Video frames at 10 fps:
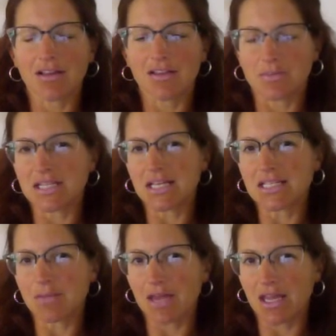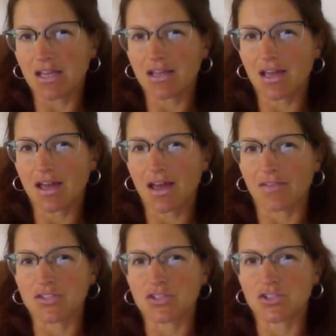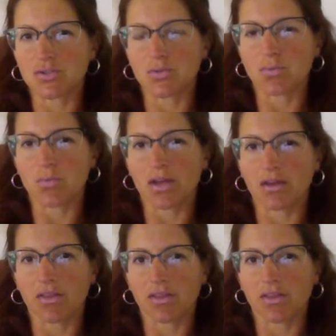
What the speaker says: The mistakes they make have to do with